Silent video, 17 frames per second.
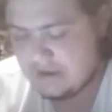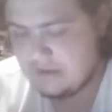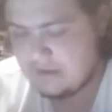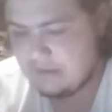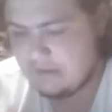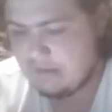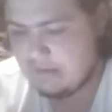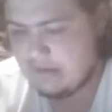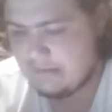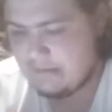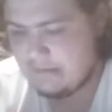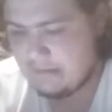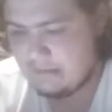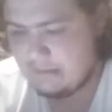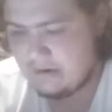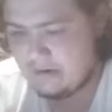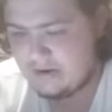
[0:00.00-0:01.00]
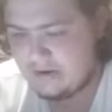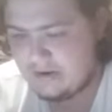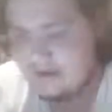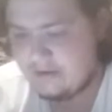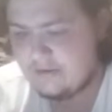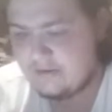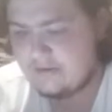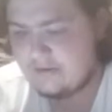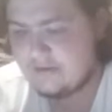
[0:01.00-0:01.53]
might pop around here.
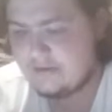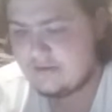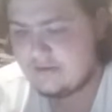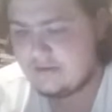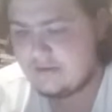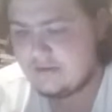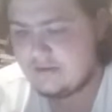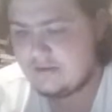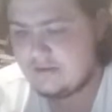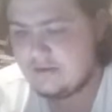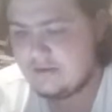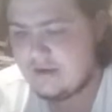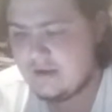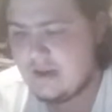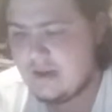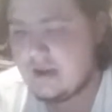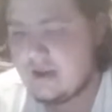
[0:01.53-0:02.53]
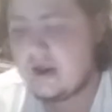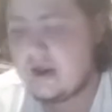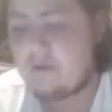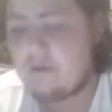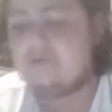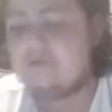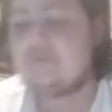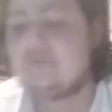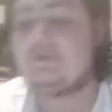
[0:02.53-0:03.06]
I
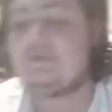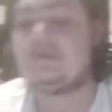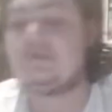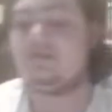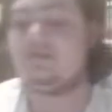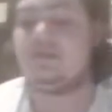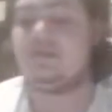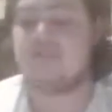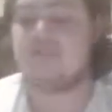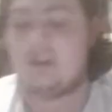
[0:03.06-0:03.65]
want the original version.